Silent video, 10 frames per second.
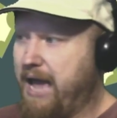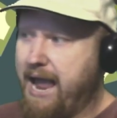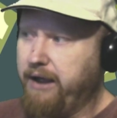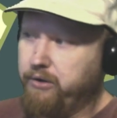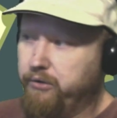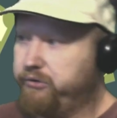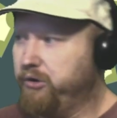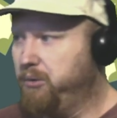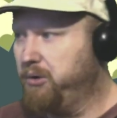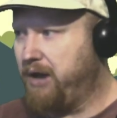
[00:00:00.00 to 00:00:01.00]
angle,
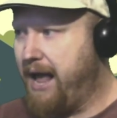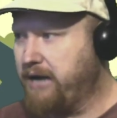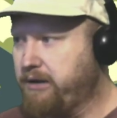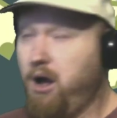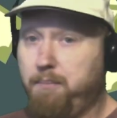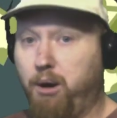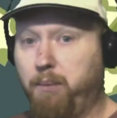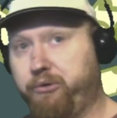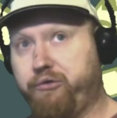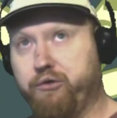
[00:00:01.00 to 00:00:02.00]
so we're going to act
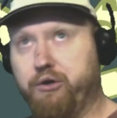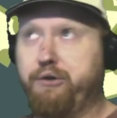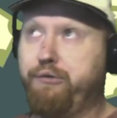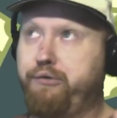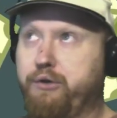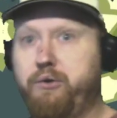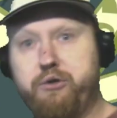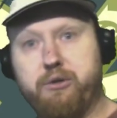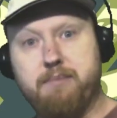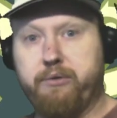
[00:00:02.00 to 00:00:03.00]
purposefully
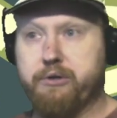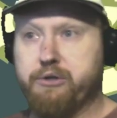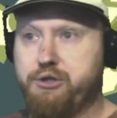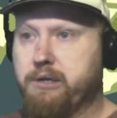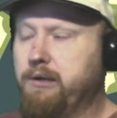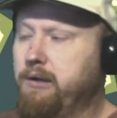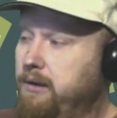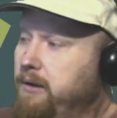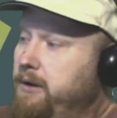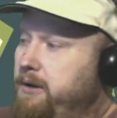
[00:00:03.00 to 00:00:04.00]
confused about this shit.
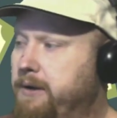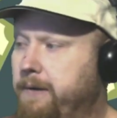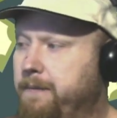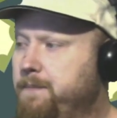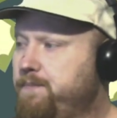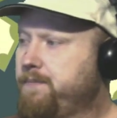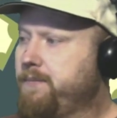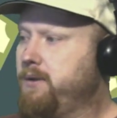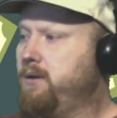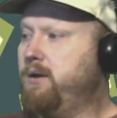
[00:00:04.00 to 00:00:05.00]

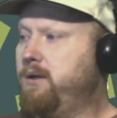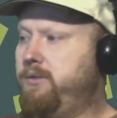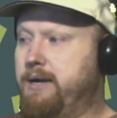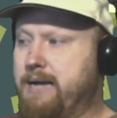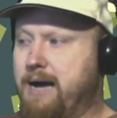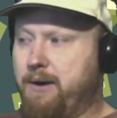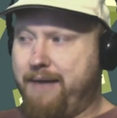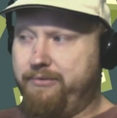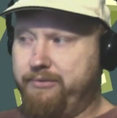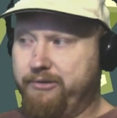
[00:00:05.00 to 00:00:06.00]
Then now I
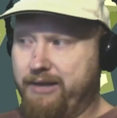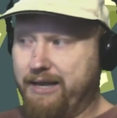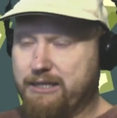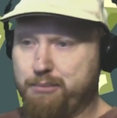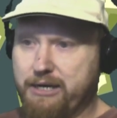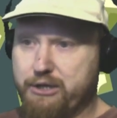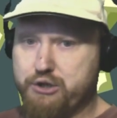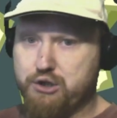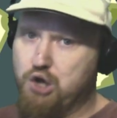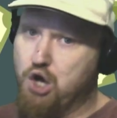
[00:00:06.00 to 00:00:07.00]
have to explain it
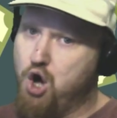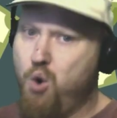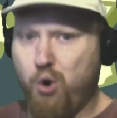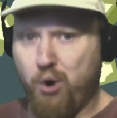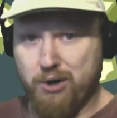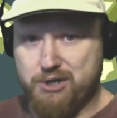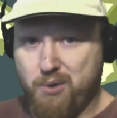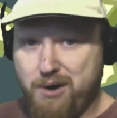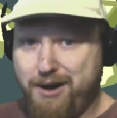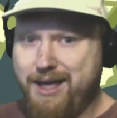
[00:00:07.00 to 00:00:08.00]
slower, so
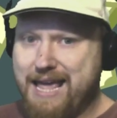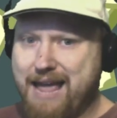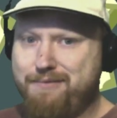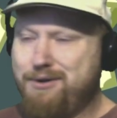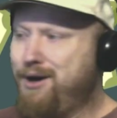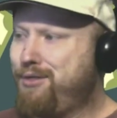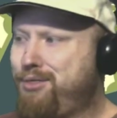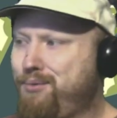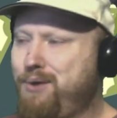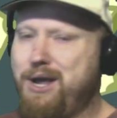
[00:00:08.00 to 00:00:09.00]
where even a
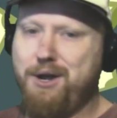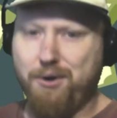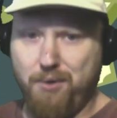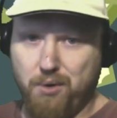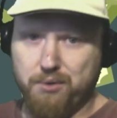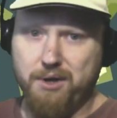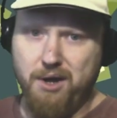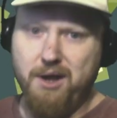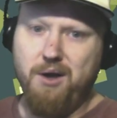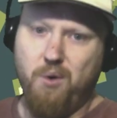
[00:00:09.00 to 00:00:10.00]
3-year-old
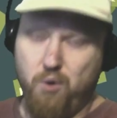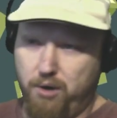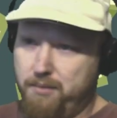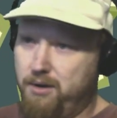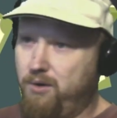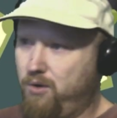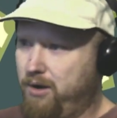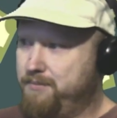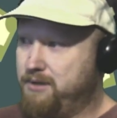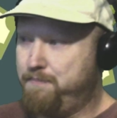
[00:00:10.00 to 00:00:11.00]
or
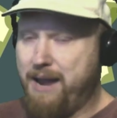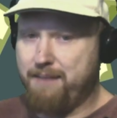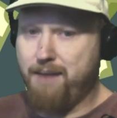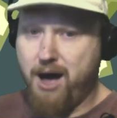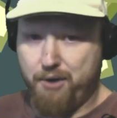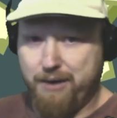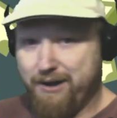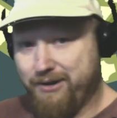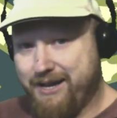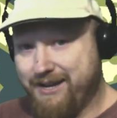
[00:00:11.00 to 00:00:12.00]
a debate
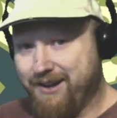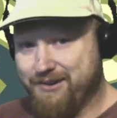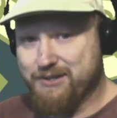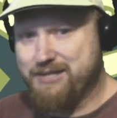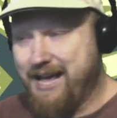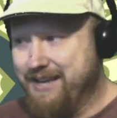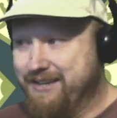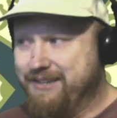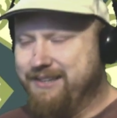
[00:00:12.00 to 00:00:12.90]
moderator can understand it.